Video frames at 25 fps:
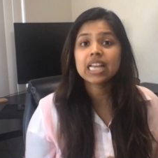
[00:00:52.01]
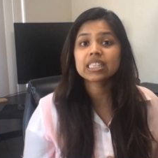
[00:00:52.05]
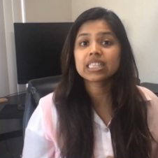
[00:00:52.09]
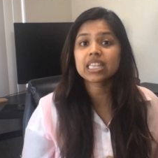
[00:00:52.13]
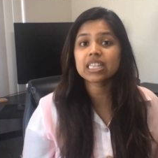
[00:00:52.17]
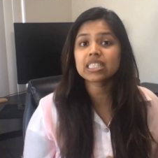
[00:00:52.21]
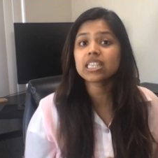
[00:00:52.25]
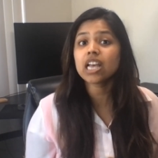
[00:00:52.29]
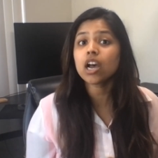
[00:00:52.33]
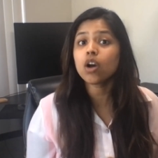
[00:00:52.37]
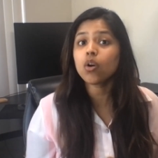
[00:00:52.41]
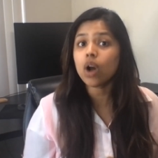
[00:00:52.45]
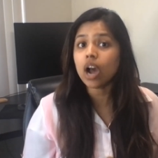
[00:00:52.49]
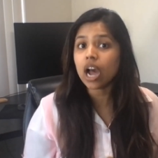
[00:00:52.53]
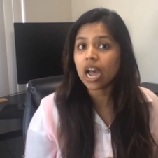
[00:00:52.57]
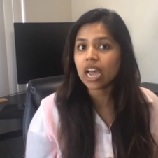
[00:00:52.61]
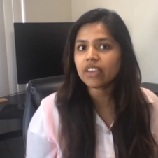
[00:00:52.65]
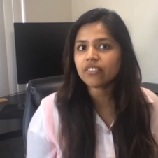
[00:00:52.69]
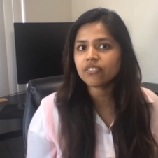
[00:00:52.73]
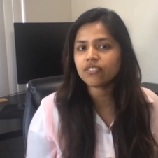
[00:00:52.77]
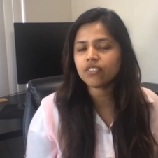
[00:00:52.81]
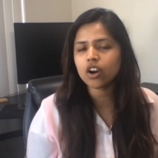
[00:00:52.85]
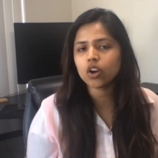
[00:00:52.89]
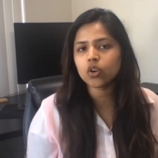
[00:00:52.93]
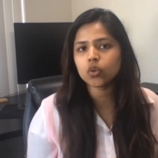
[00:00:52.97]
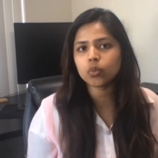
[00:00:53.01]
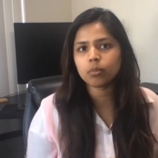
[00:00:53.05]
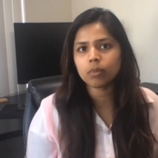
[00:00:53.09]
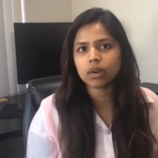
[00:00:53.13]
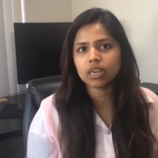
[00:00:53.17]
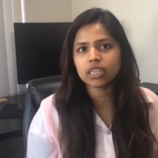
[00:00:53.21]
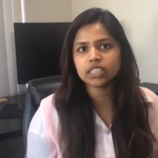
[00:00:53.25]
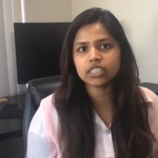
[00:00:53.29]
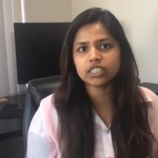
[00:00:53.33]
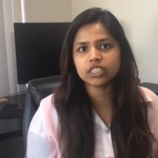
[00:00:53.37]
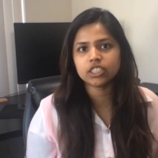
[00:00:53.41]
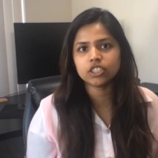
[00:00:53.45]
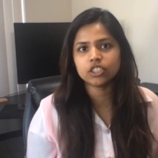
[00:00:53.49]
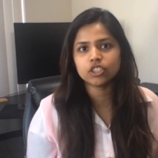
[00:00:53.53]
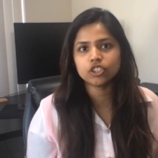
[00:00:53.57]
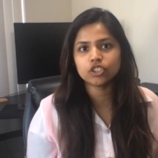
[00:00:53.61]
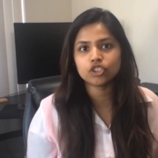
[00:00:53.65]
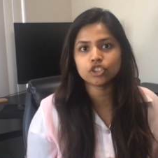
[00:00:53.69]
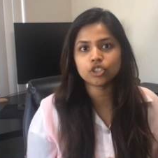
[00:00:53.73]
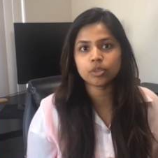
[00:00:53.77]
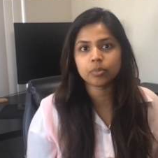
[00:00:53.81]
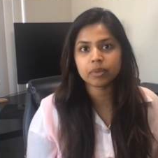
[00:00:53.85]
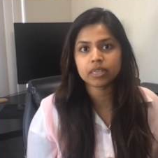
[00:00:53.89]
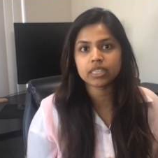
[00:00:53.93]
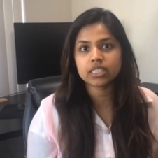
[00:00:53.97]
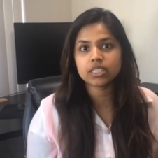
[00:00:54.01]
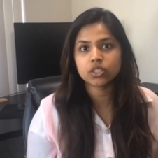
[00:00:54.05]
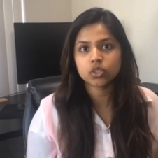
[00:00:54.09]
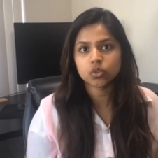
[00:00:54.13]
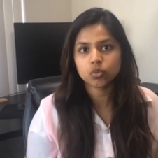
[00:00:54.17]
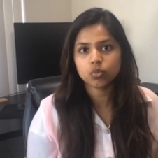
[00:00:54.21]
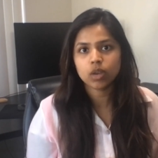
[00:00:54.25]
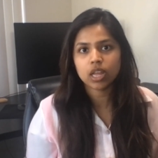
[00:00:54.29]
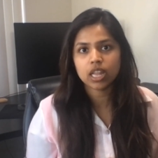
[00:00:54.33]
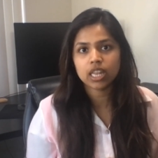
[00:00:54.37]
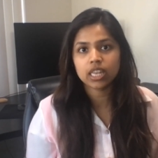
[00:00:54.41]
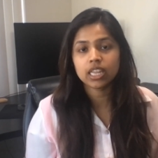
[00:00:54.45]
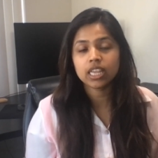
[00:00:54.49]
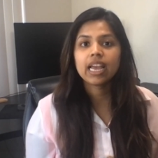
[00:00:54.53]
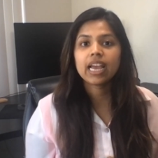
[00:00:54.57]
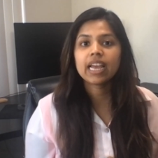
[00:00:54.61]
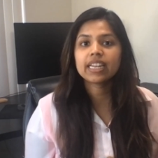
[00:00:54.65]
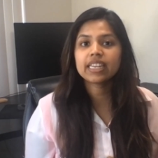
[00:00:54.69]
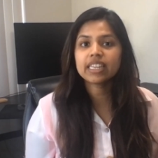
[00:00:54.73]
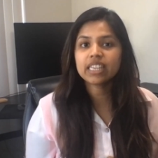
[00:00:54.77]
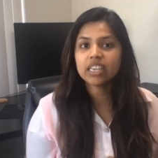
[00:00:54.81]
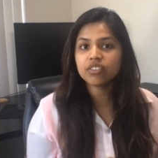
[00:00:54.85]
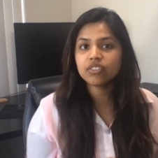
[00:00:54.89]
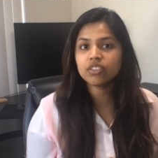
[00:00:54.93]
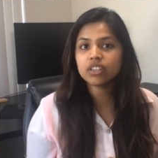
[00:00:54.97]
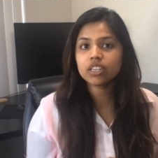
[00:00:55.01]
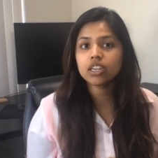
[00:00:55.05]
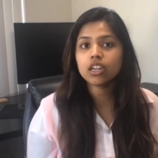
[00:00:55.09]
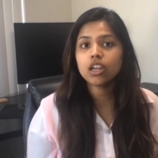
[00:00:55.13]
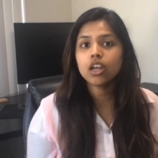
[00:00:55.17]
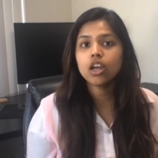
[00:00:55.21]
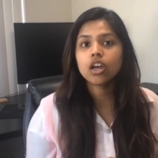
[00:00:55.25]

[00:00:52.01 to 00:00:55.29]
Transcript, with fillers: That's how I found my internship as well. And given